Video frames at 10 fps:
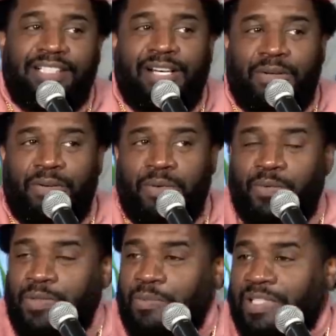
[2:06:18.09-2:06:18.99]
Who said
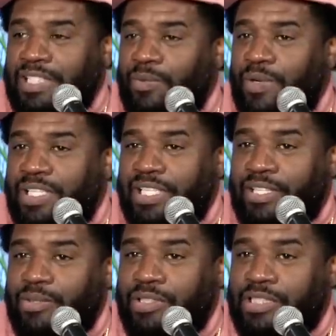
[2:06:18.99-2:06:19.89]
that? What about that
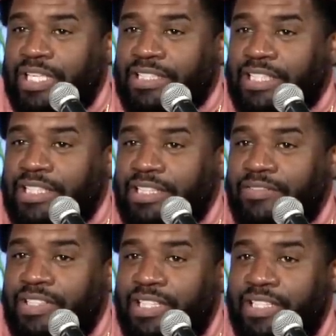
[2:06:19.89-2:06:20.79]
one nigga who looked like
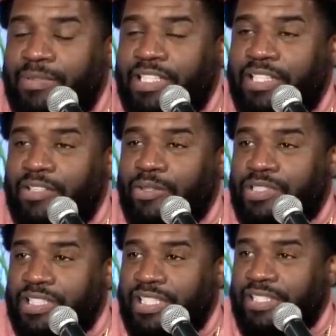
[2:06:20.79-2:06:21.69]
the Cleveland Emney in
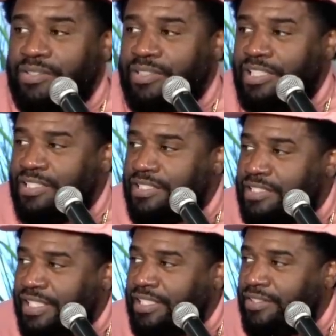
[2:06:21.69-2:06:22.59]
an old single?
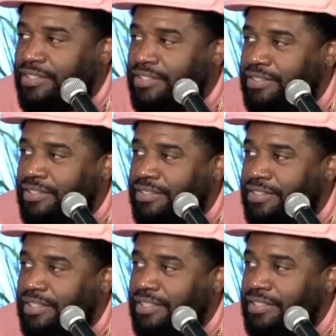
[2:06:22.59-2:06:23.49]
He's a singer.
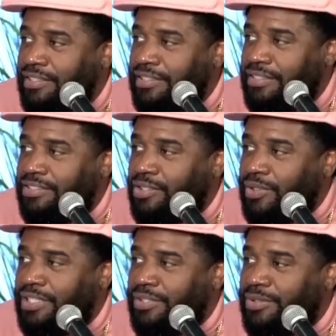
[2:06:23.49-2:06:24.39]
The
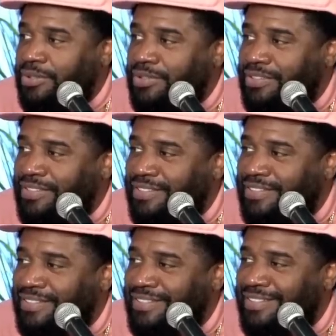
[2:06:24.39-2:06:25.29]
little short dude.
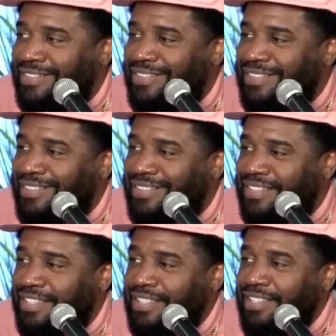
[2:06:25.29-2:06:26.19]
He looked
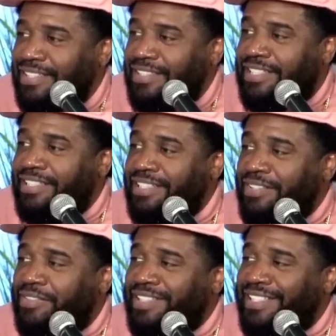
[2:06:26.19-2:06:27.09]
like who? The
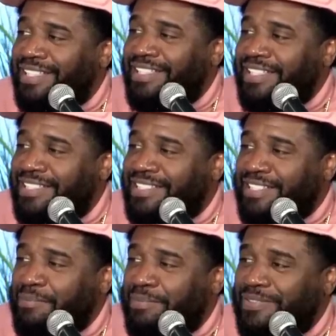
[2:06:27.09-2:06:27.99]
Cleveland the
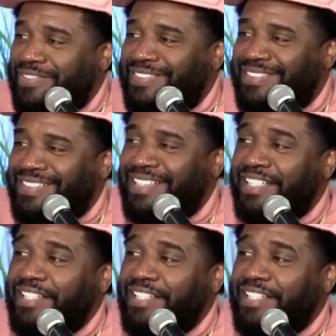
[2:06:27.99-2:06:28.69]
Indian symbol.